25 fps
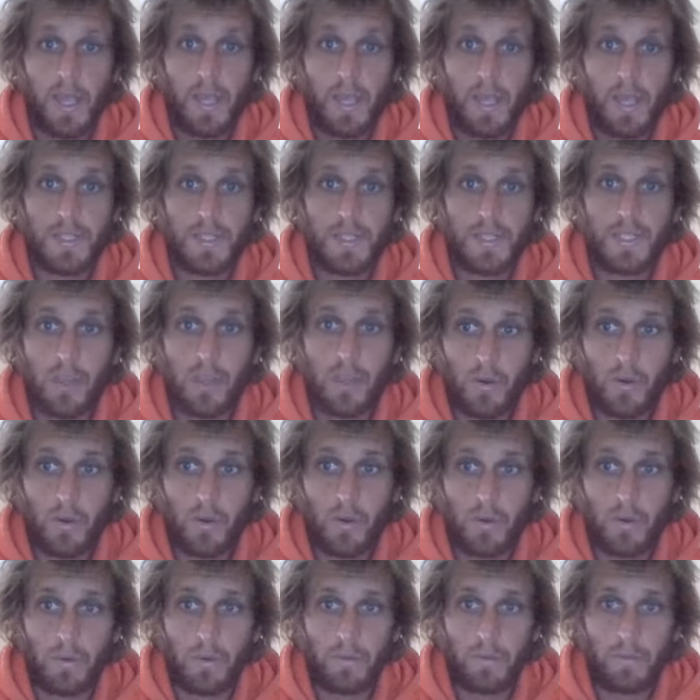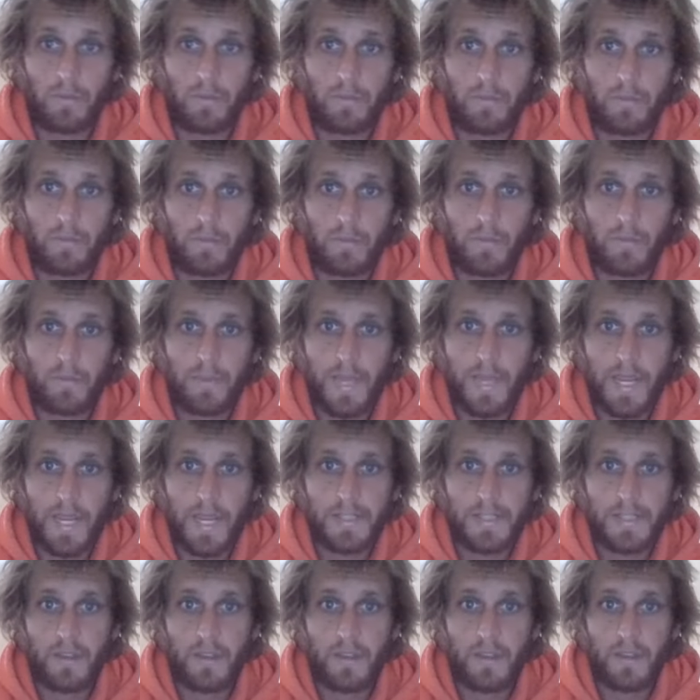So
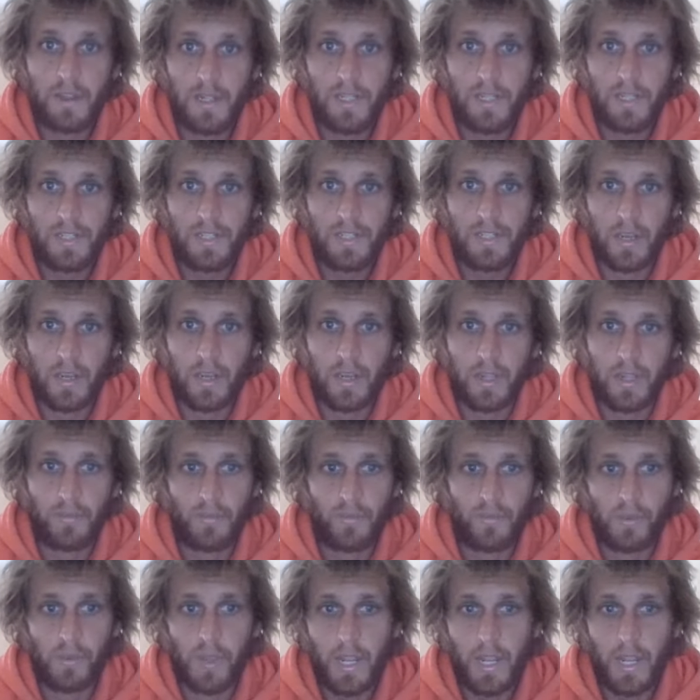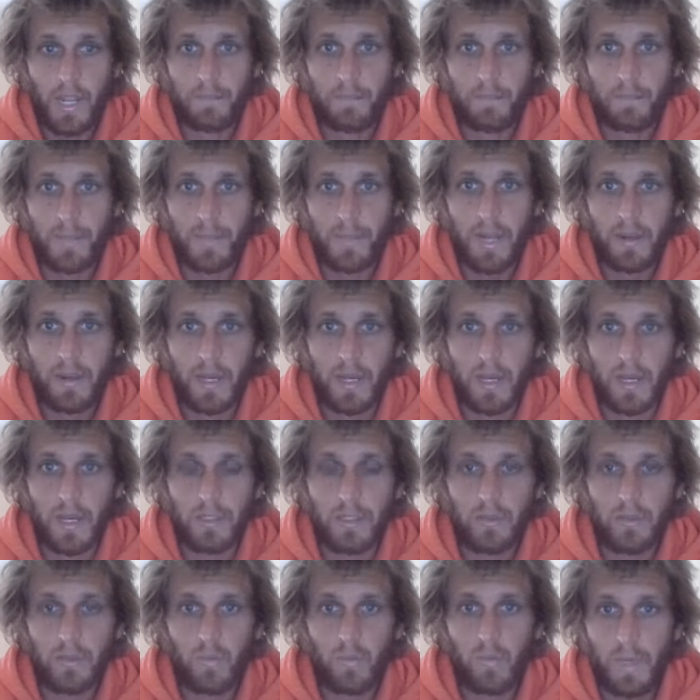that's the clincher. If you eat better,
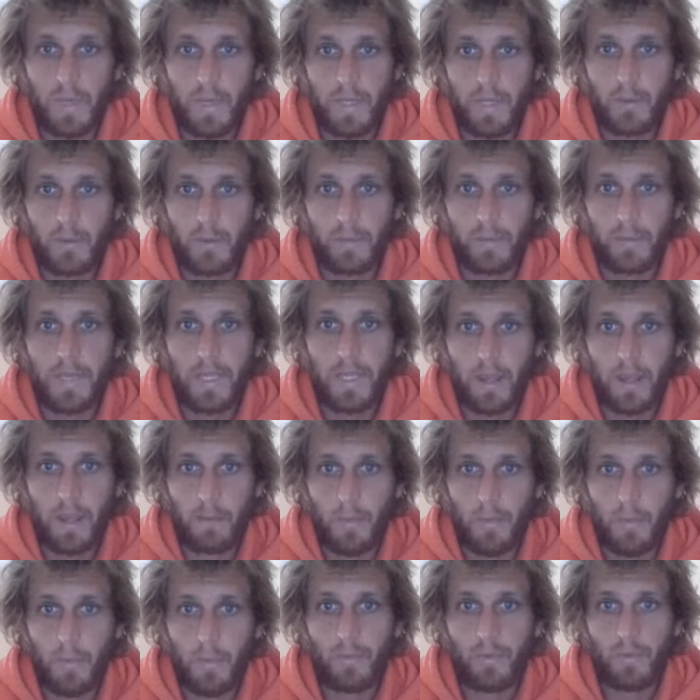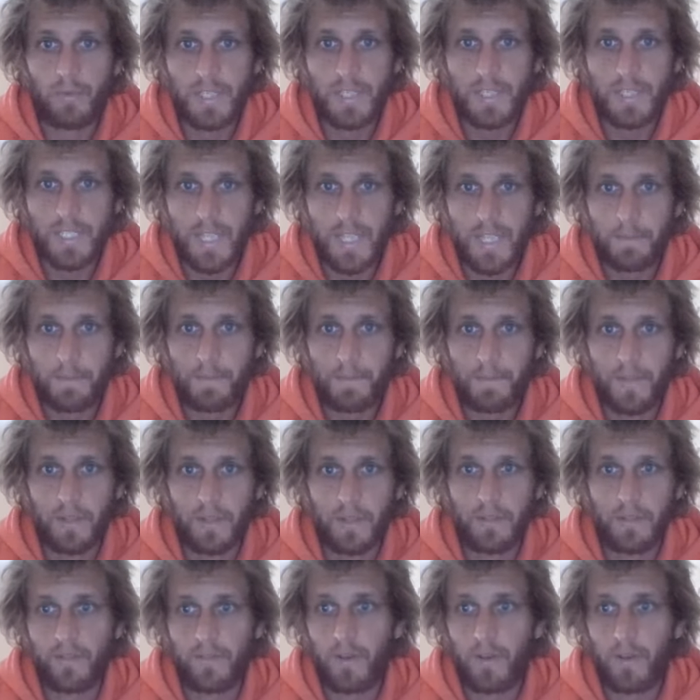you will become more receptive,